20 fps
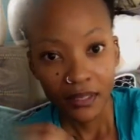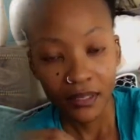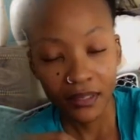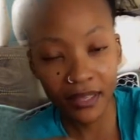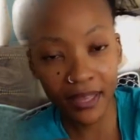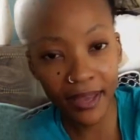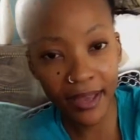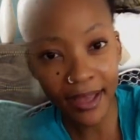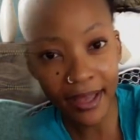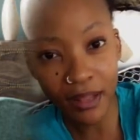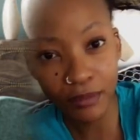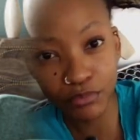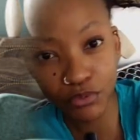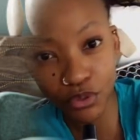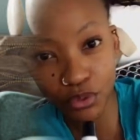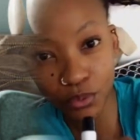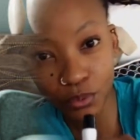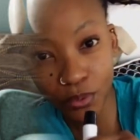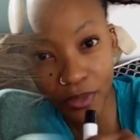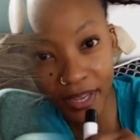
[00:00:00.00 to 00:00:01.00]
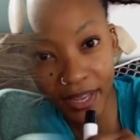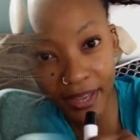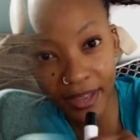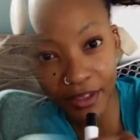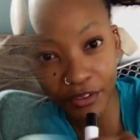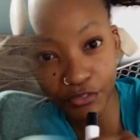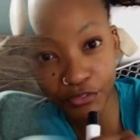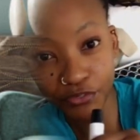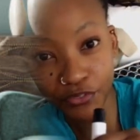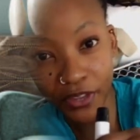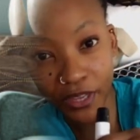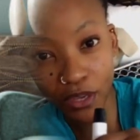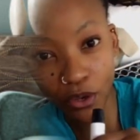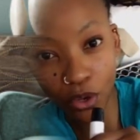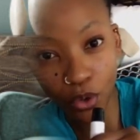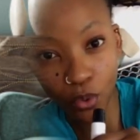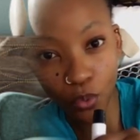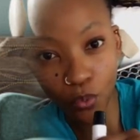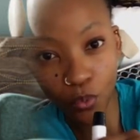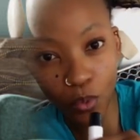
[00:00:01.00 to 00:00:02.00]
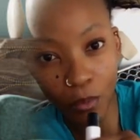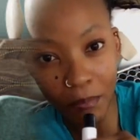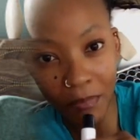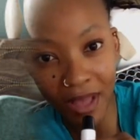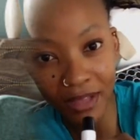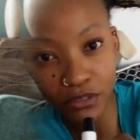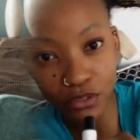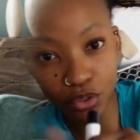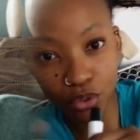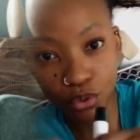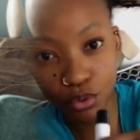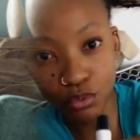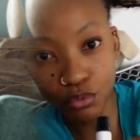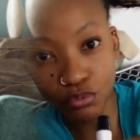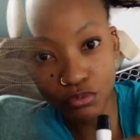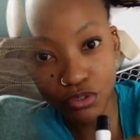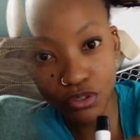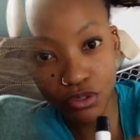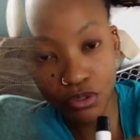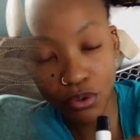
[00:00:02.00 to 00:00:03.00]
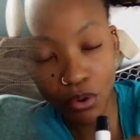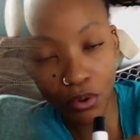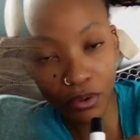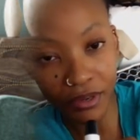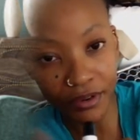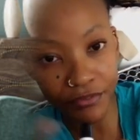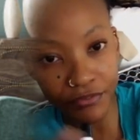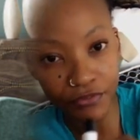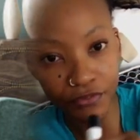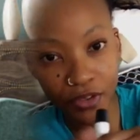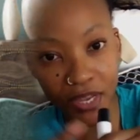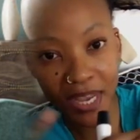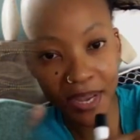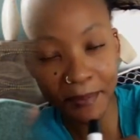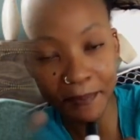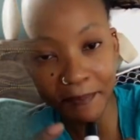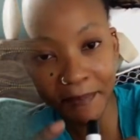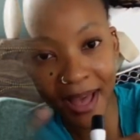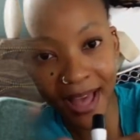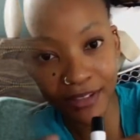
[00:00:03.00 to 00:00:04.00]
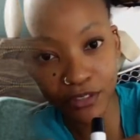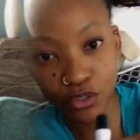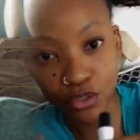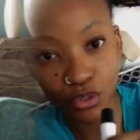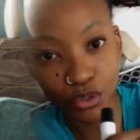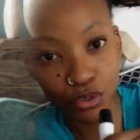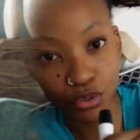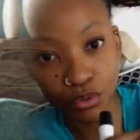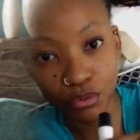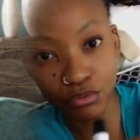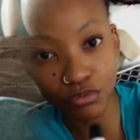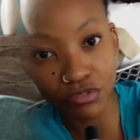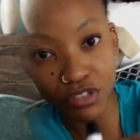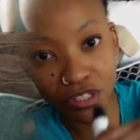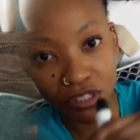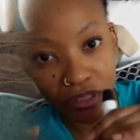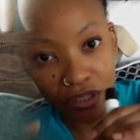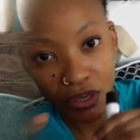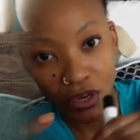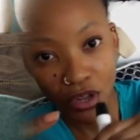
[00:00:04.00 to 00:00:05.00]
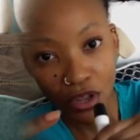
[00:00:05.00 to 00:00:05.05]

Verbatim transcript: They helped you wear a fake woman's suit or a fake man's suit.